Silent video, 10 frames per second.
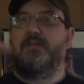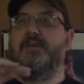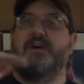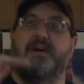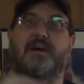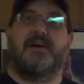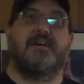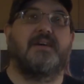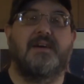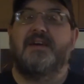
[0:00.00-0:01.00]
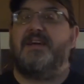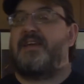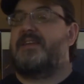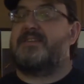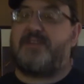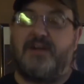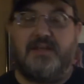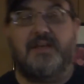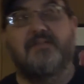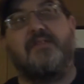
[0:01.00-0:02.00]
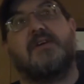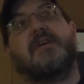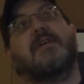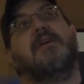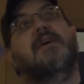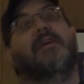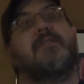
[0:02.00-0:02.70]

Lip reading: It is uneven.